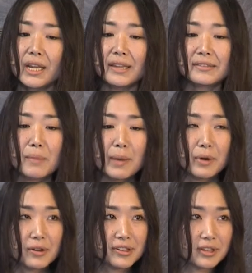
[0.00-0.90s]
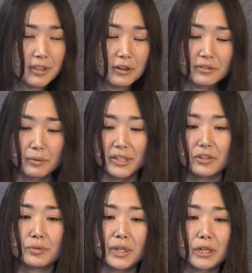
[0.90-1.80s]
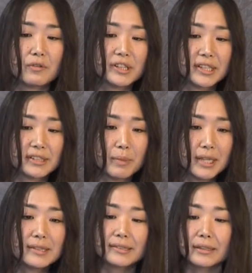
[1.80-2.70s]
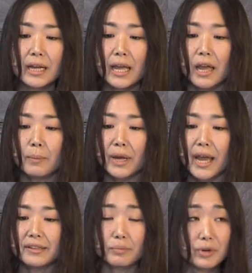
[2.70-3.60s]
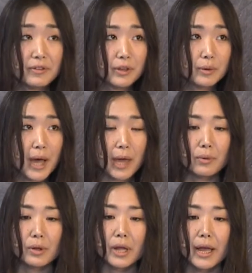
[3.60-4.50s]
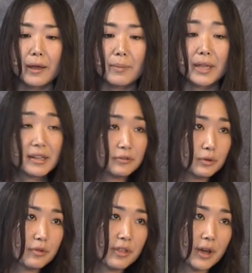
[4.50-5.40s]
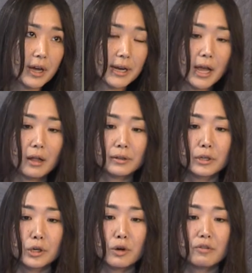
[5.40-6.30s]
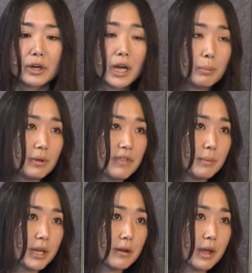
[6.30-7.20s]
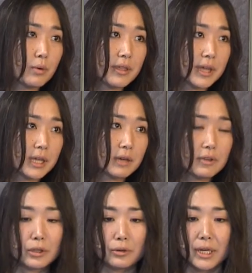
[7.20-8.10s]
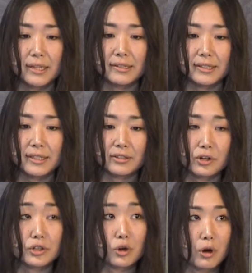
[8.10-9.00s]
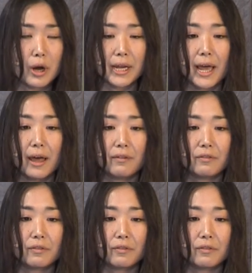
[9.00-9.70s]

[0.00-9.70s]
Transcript: It's my post on the user research we did over six months. But as a preview, I will, um, and as food for thought, I'll go over a couple of them here that we're thinking of including in CC Search or already have.